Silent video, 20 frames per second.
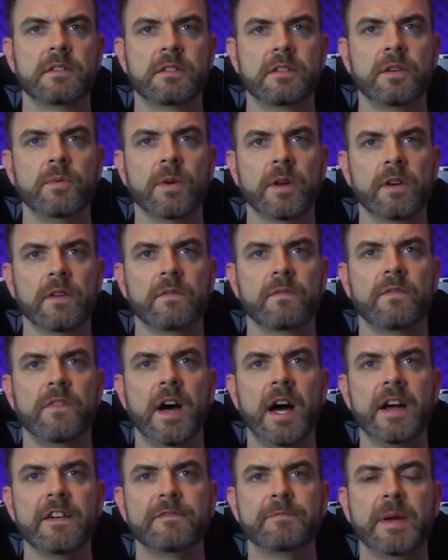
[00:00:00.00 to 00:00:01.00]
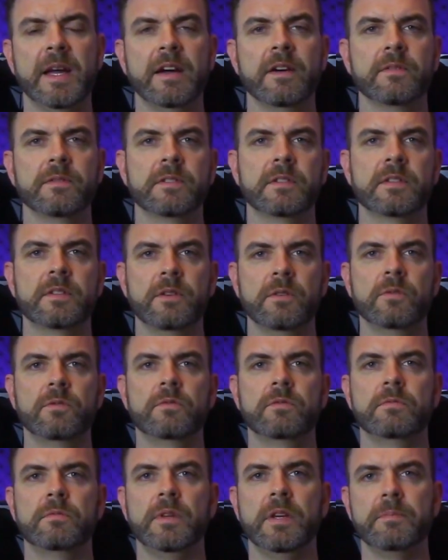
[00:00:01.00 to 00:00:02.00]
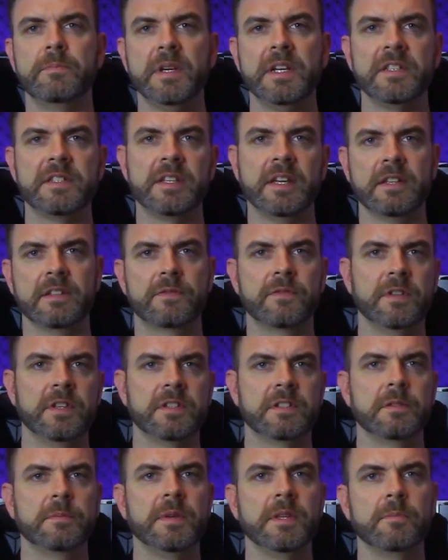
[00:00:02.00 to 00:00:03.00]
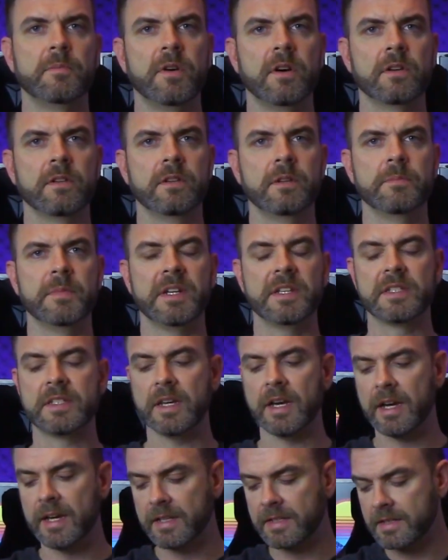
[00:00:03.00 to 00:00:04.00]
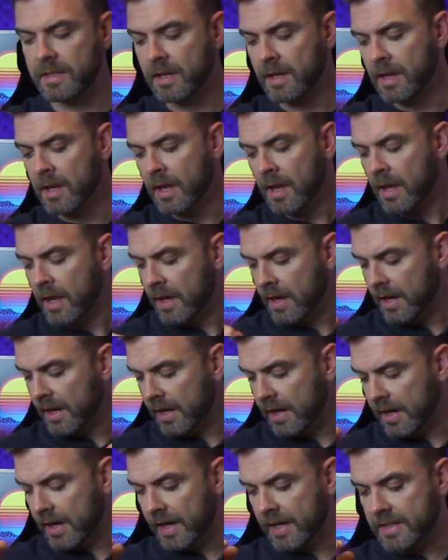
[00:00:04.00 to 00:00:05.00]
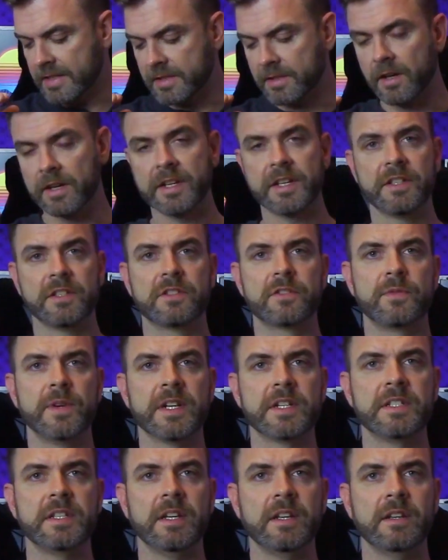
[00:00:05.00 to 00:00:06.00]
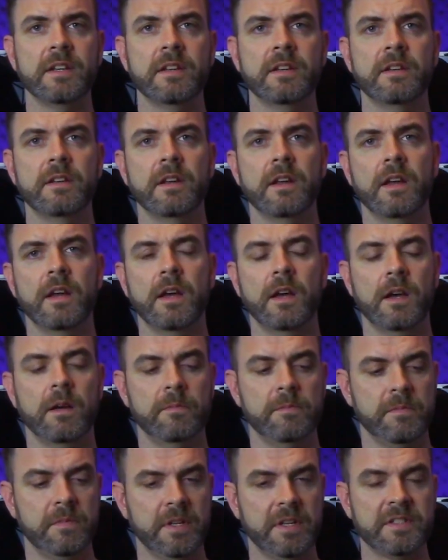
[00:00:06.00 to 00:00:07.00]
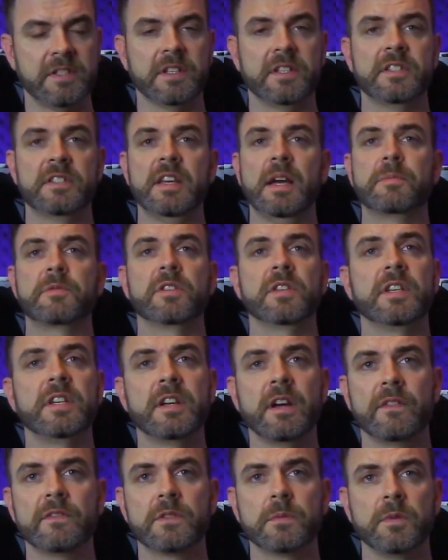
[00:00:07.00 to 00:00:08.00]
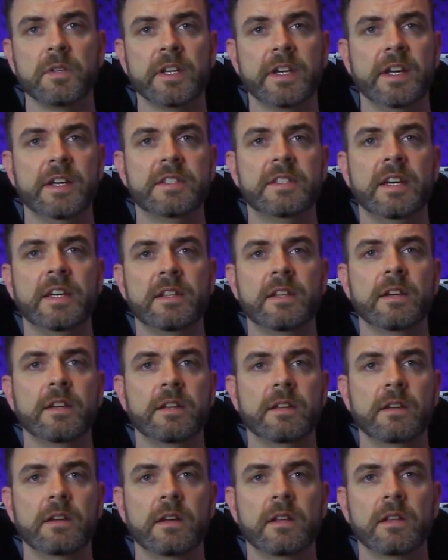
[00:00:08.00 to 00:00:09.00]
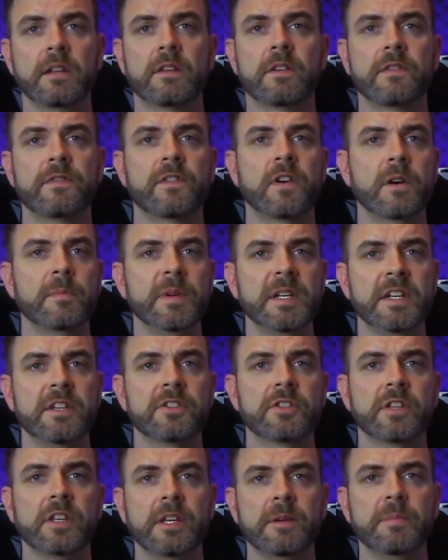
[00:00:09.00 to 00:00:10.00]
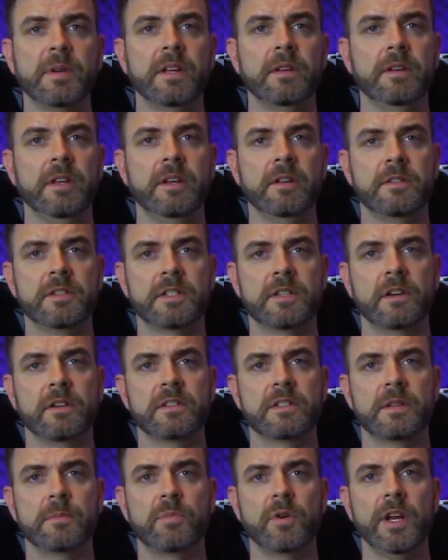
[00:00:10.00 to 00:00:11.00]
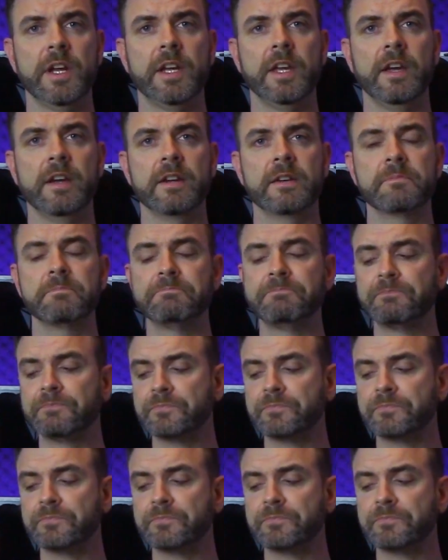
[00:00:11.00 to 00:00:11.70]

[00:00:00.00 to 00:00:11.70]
205 pounds. So it made sense for this to be the model in my size. It's not constricting. It's exceptionally comfortable. Like I said, a little firm initially, but it starts to break in.